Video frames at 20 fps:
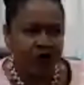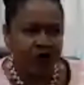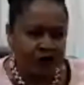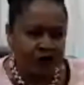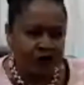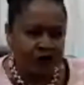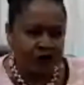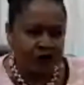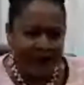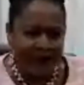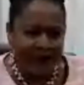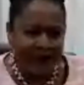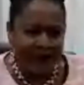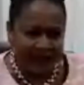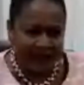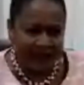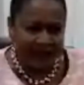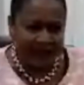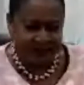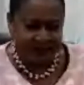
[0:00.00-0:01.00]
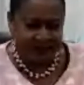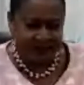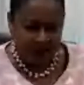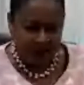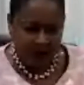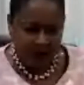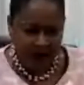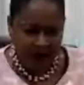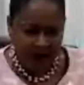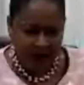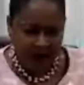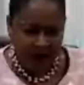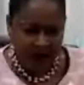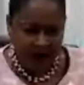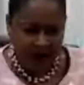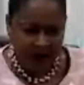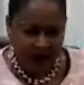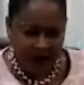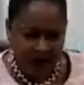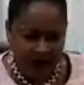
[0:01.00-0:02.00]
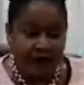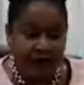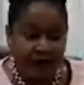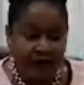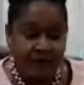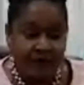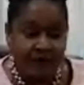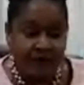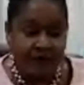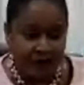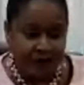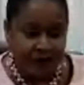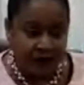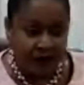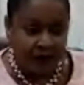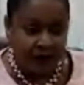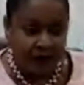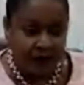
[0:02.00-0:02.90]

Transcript: I do my best and do it even better